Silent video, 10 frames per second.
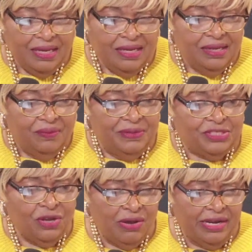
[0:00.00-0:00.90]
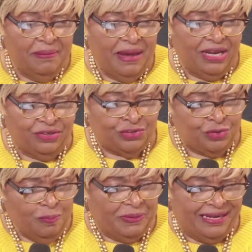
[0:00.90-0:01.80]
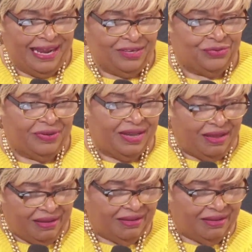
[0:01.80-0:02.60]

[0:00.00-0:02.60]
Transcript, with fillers: We're talking about a supernatural God.